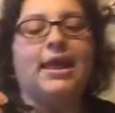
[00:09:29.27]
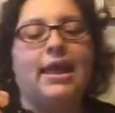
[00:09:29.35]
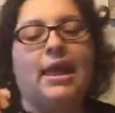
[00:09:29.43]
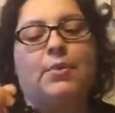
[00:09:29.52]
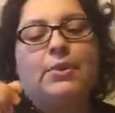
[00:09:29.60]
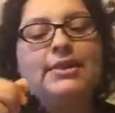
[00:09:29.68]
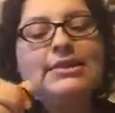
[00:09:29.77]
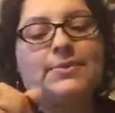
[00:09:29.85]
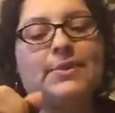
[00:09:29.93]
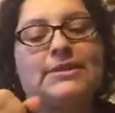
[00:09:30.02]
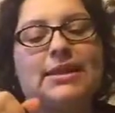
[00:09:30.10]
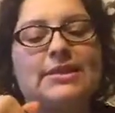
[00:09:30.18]
And what this
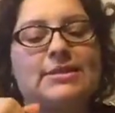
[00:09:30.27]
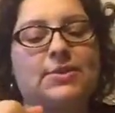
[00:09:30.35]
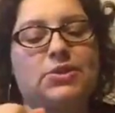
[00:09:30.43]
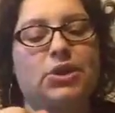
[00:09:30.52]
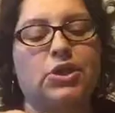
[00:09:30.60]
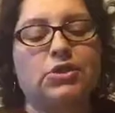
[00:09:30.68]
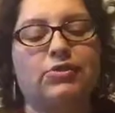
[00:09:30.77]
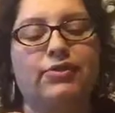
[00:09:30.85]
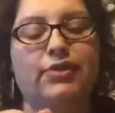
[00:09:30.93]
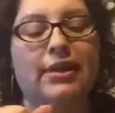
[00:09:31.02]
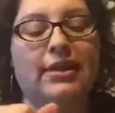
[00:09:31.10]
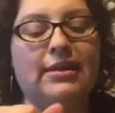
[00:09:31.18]
one does, what you can do if
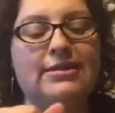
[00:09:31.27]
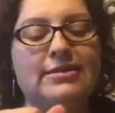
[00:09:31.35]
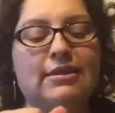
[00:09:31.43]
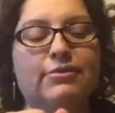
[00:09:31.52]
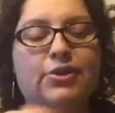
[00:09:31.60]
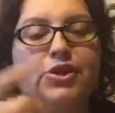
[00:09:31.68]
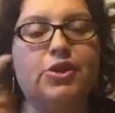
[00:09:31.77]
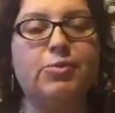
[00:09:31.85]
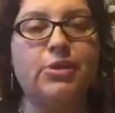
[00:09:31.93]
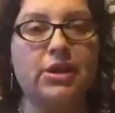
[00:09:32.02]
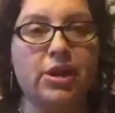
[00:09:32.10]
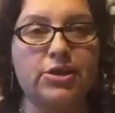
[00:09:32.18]
you feel any discomfort, you can put
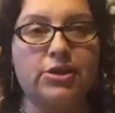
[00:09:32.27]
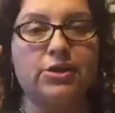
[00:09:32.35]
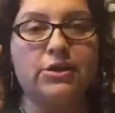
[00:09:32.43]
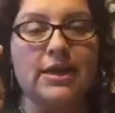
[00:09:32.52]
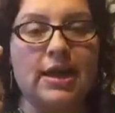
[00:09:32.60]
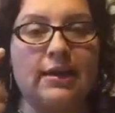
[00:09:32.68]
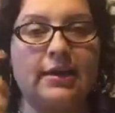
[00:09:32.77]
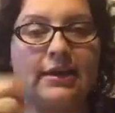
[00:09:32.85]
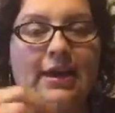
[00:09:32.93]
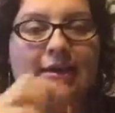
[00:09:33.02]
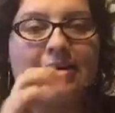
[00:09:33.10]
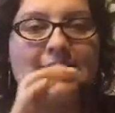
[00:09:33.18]
it under your tongue.
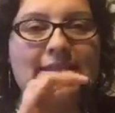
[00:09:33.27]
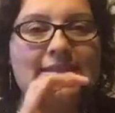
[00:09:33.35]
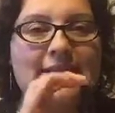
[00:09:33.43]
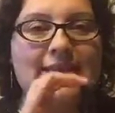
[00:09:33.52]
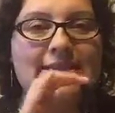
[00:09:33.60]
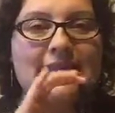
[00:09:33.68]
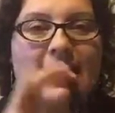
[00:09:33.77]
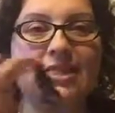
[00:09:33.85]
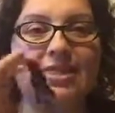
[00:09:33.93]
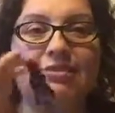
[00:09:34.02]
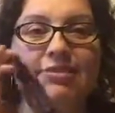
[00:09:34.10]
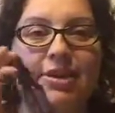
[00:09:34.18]
Now it does taste like
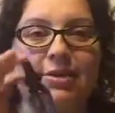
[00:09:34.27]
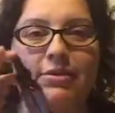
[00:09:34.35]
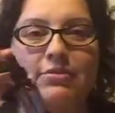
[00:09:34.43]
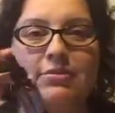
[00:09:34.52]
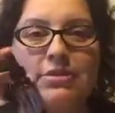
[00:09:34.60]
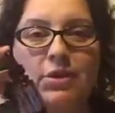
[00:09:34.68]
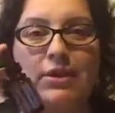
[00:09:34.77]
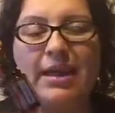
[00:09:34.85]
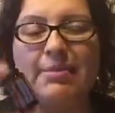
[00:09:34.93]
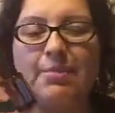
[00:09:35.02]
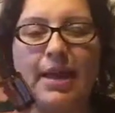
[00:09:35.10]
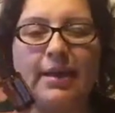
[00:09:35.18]
the fennel, so like
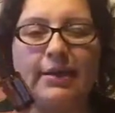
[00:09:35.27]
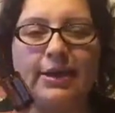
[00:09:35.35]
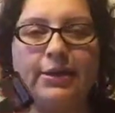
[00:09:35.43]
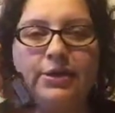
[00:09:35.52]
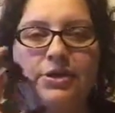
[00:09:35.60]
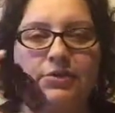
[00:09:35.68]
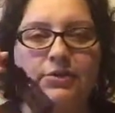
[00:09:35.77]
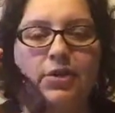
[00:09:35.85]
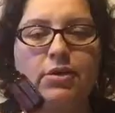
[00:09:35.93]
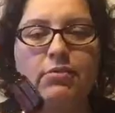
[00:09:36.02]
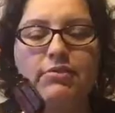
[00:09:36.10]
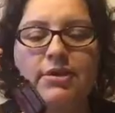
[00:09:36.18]
black licorice if you don't
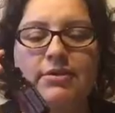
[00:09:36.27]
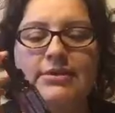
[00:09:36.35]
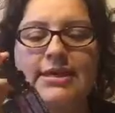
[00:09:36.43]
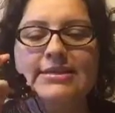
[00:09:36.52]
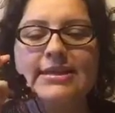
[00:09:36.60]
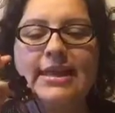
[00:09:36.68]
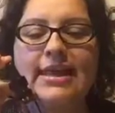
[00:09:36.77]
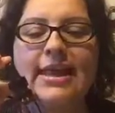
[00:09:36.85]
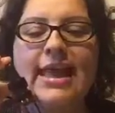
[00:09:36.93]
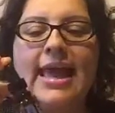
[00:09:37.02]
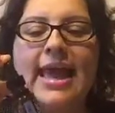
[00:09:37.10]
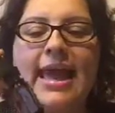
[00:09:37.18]
know what fennel tastes like.
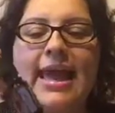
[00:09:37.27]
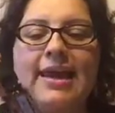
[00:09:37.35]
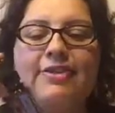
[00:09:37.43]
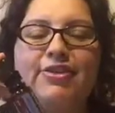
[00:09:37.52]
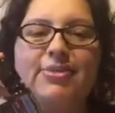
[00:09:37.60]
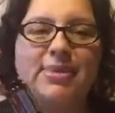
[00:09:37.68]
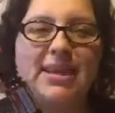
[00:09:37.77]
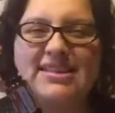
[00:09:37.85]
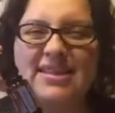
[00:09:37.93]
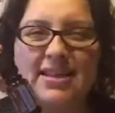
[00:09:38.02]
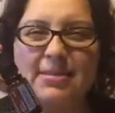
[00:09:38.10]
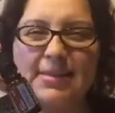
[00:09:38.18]
And for me, it's
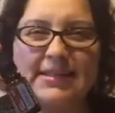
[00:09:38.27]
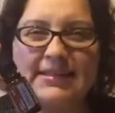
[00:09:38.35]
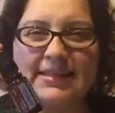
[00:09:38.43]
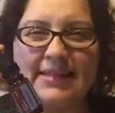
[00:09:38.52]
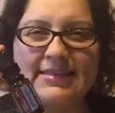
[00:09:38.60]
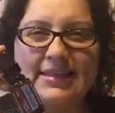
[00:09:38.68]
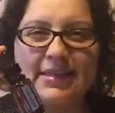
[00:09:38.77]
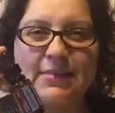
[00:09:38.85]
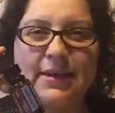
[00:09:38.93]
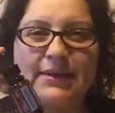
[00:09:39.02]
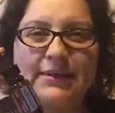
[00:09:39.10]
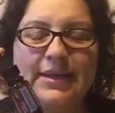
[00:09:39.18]
not the best tasting one,